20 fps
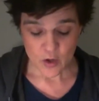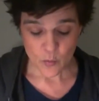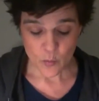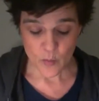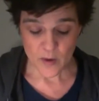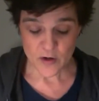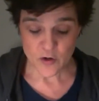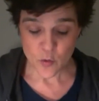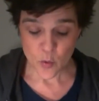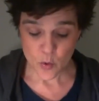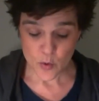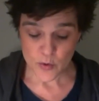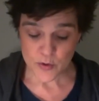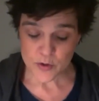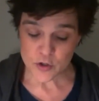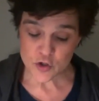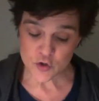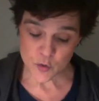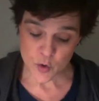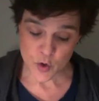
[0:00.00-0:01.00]
When
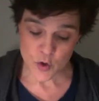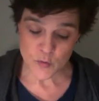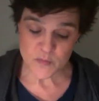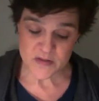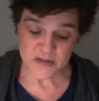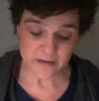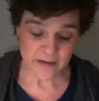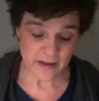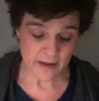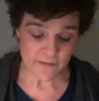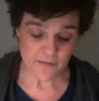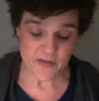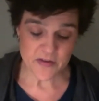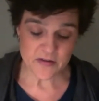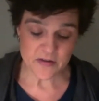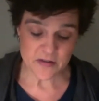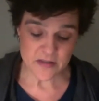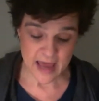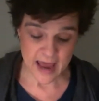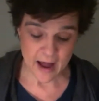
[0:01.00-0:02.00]
Northern troops left the
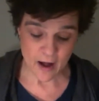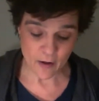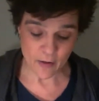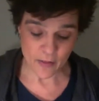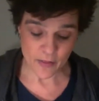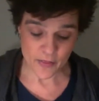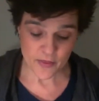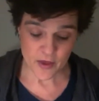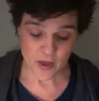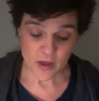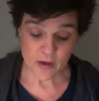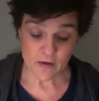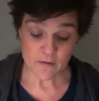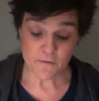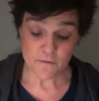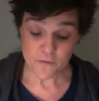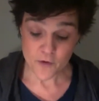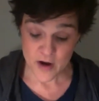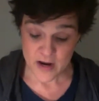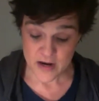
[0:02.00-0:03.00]
South,
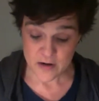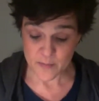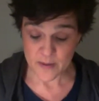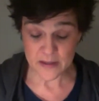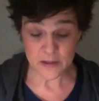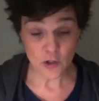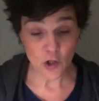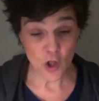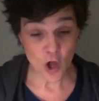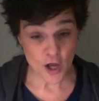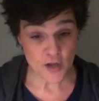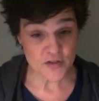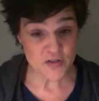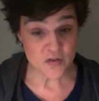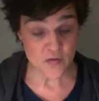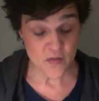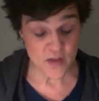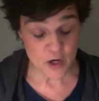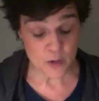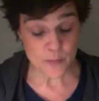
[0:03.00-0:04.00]
freedmen
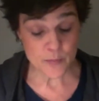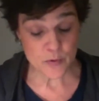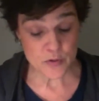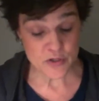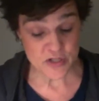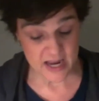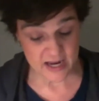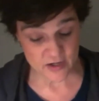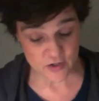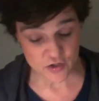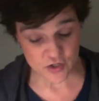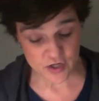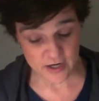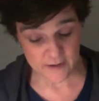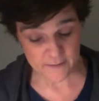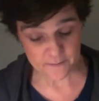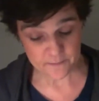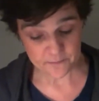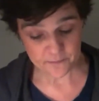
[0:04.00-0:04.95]
lost their protection.